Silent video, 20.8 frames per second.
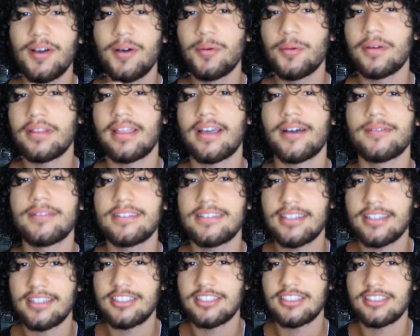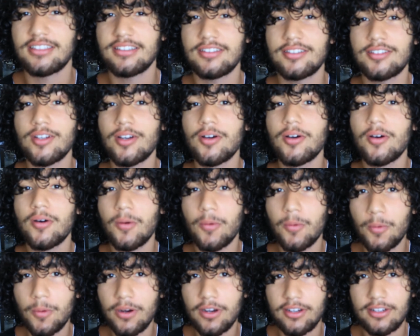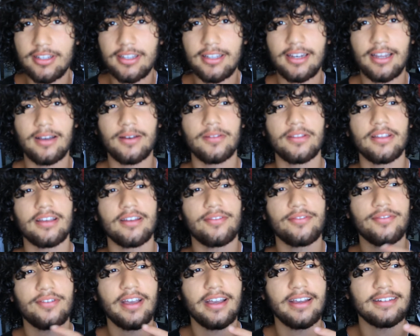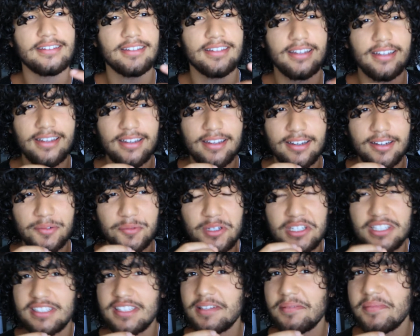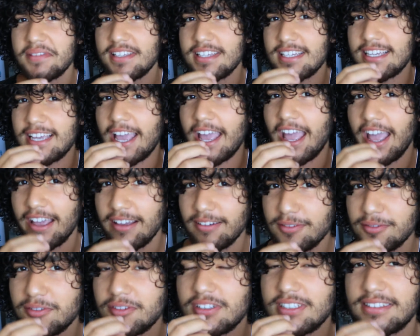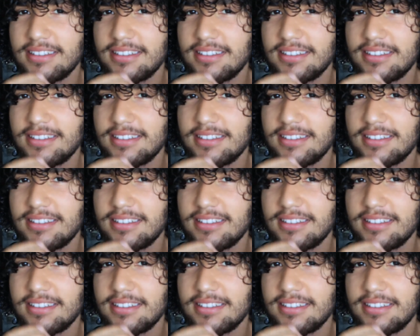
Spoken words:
with how intentions work and how they affect what seems like every